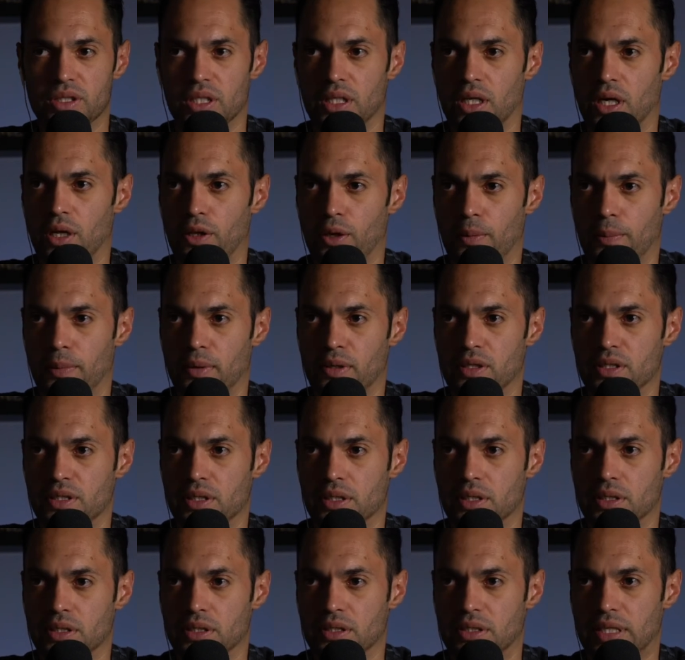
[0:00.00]
and other
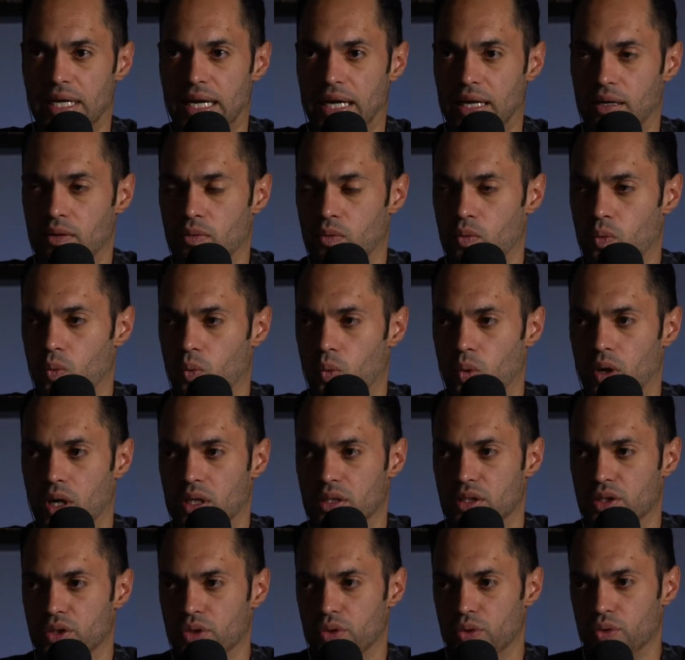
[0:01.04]
persons that want
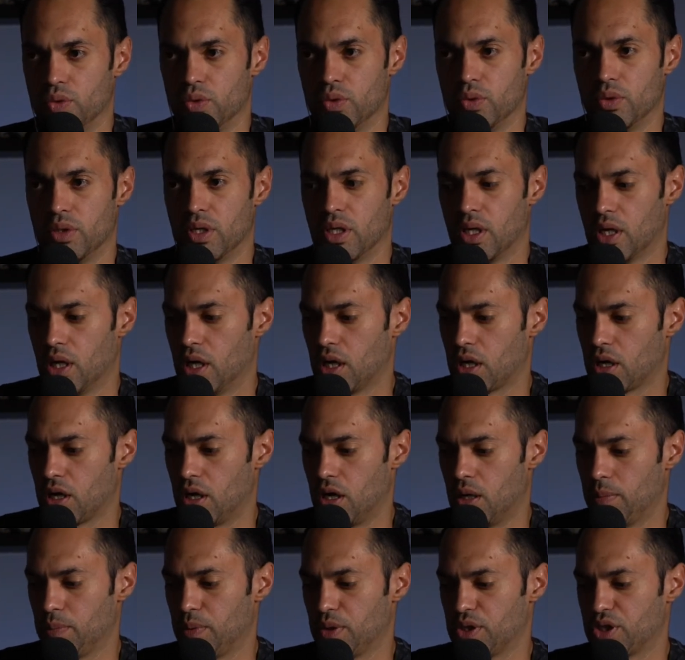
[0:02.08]
to
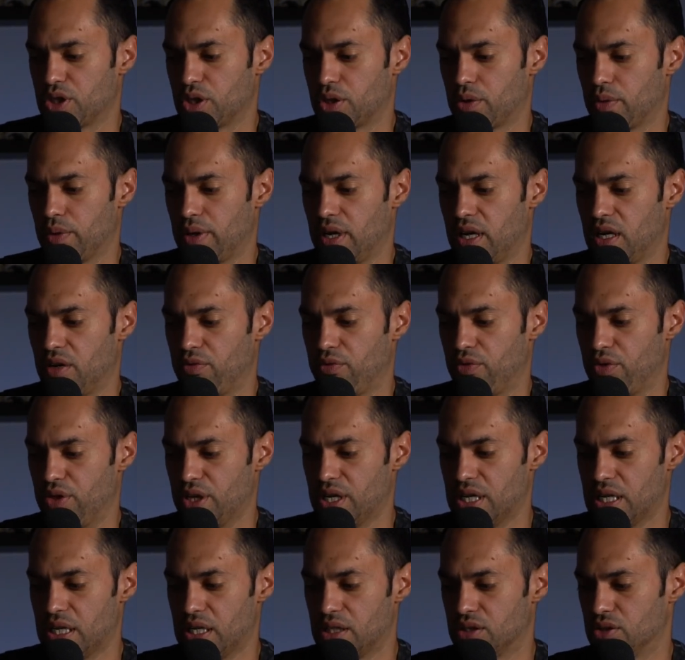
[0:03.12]
accomplish creative
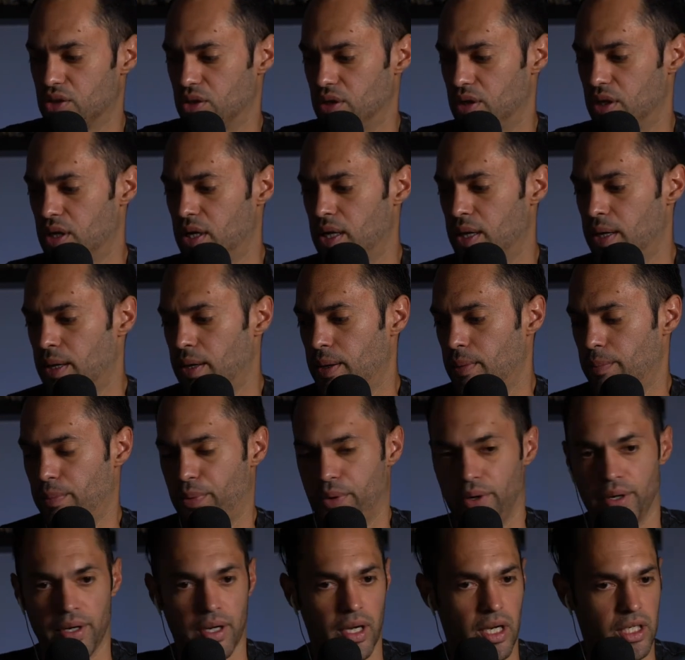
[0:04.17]
things or
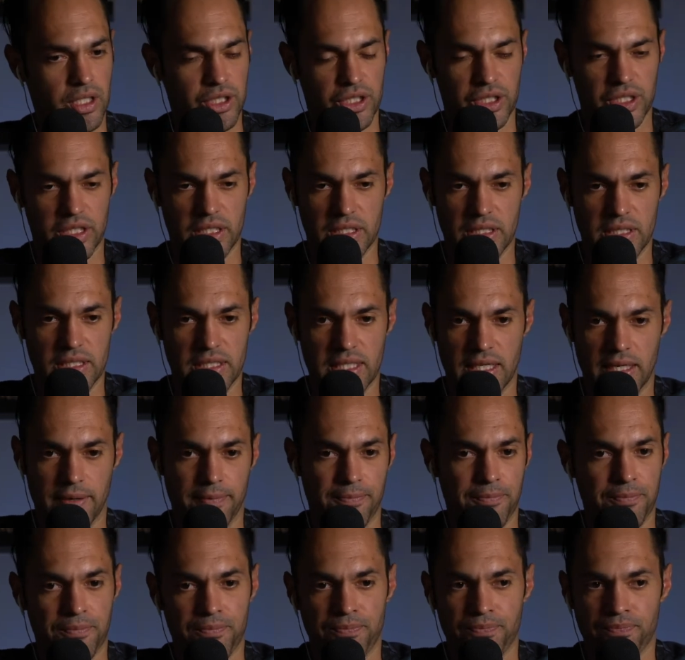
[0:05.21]
productions. And
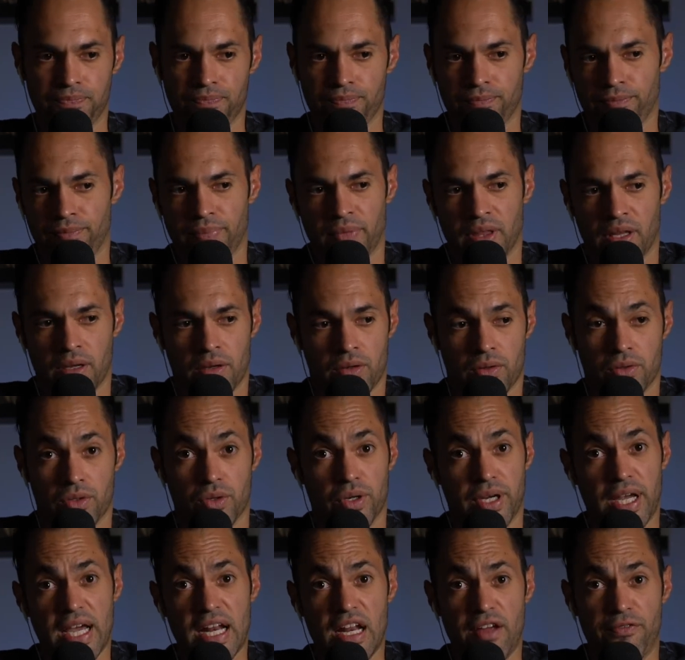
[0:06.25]
so
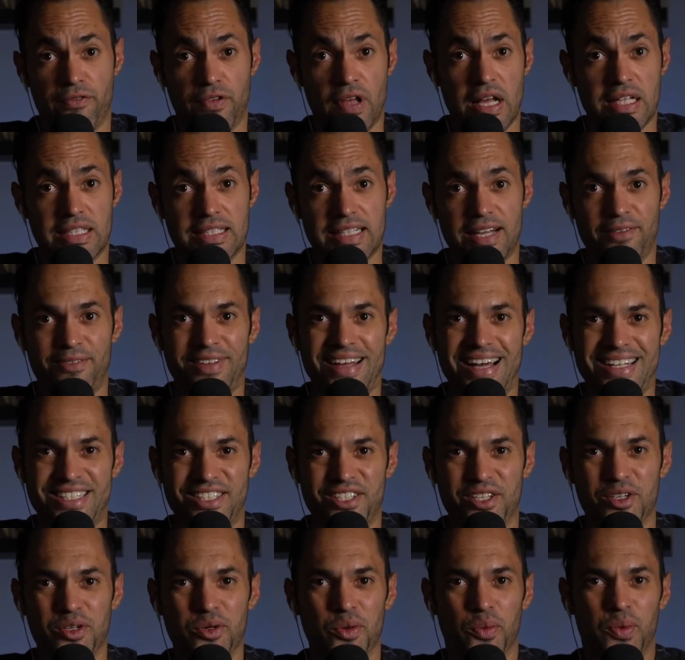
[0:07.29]
again, if that's
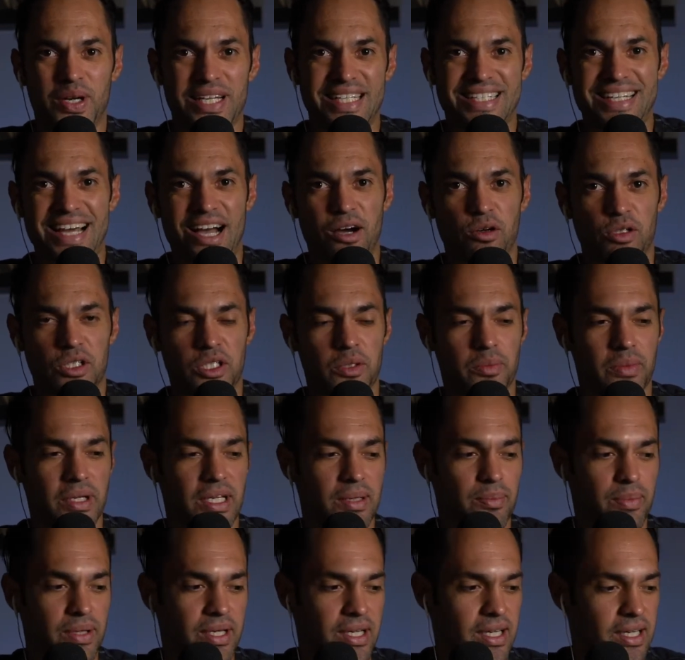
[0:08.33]
you, reach out to me,
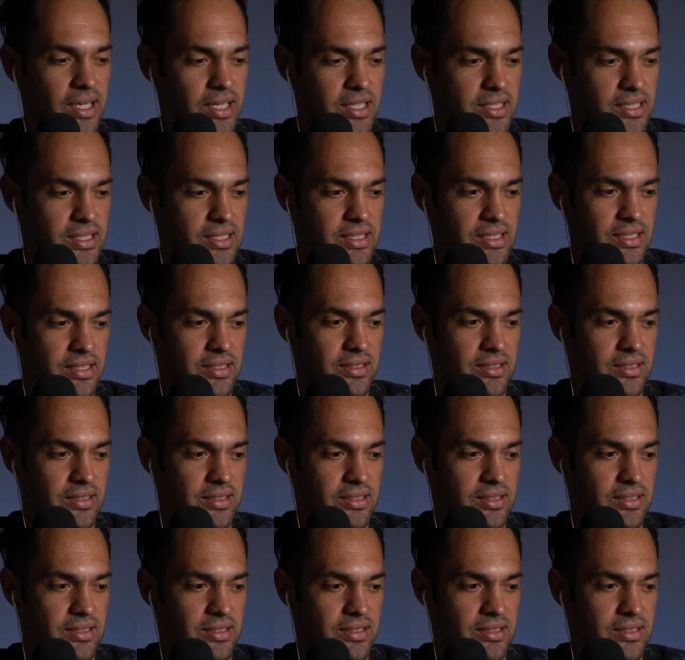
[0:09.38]
because